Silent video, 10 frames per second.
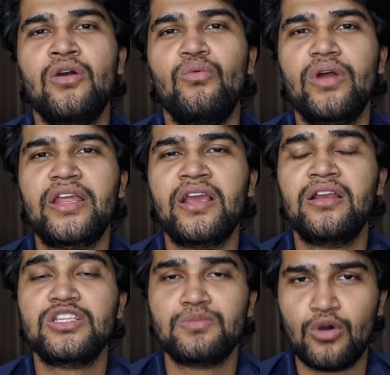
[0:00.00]
working
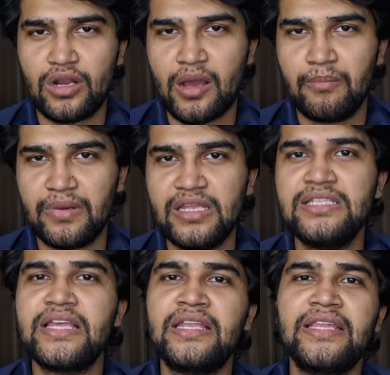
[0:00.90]
in a small
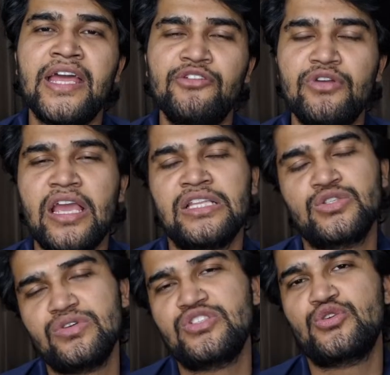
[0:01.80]
companies, and then you can
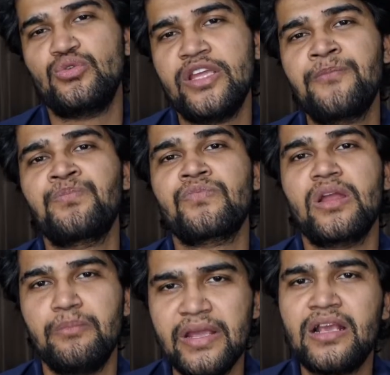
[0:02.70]
switch to the
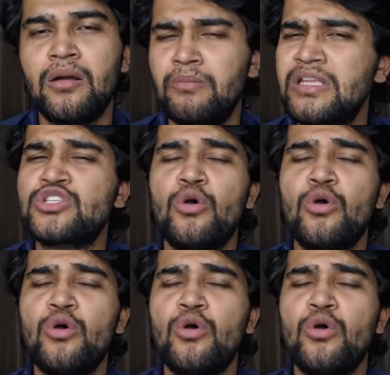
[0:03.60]
big companies.